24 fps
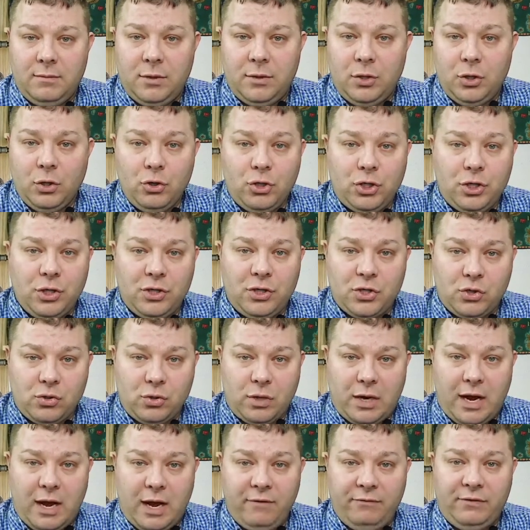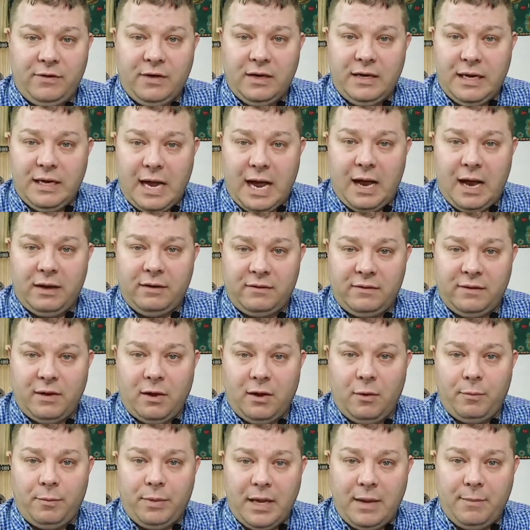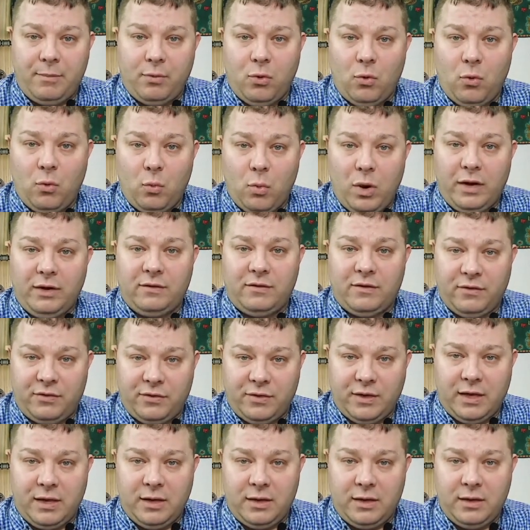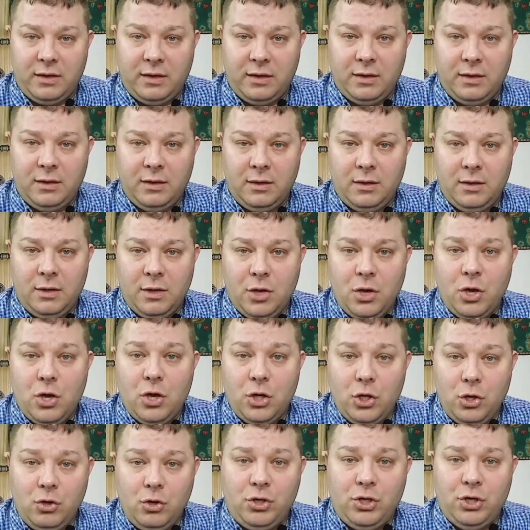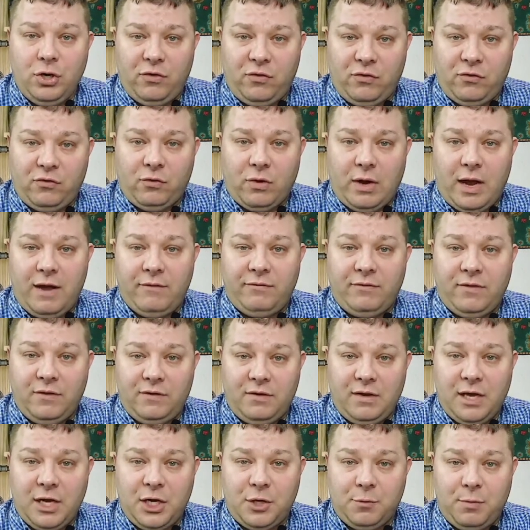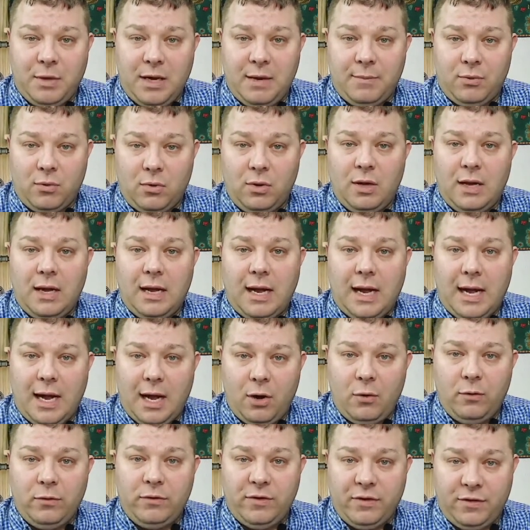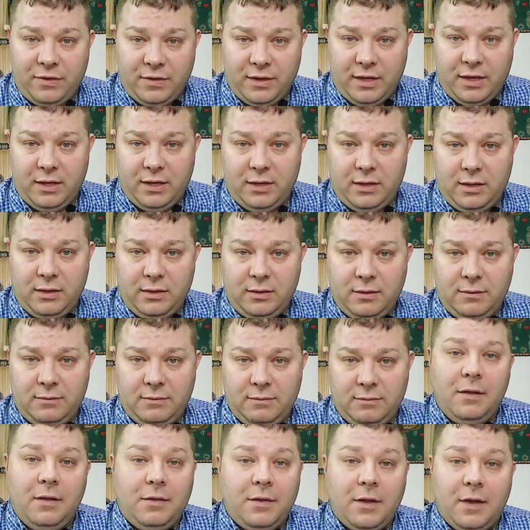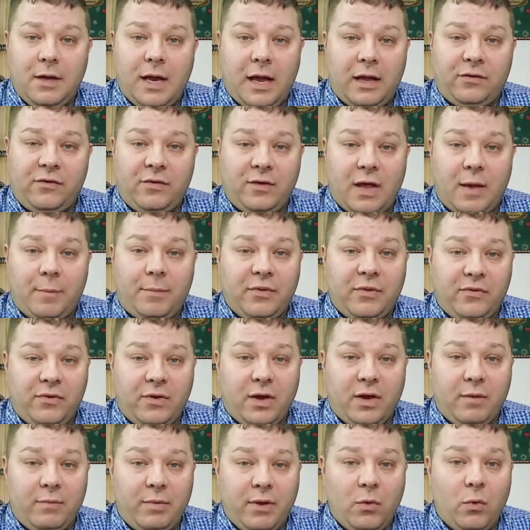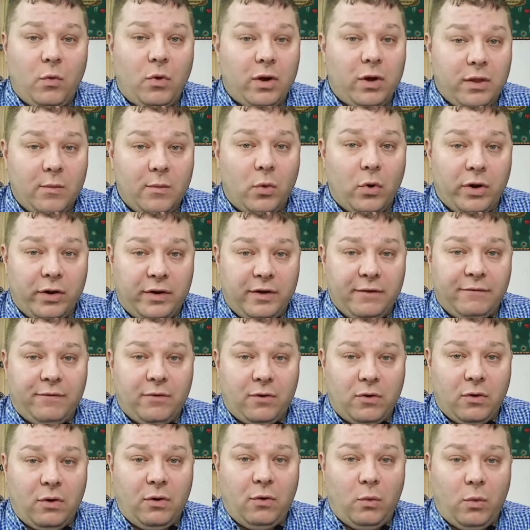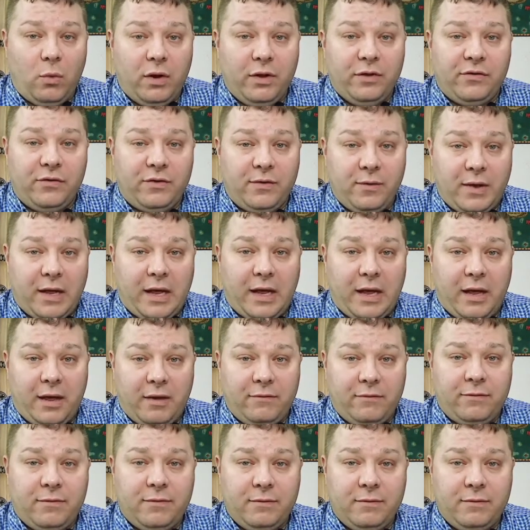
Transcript: You should strive to not tell people what to think. You should strive to teach people how to think. The next step is going to be one of the more difficult ones to have,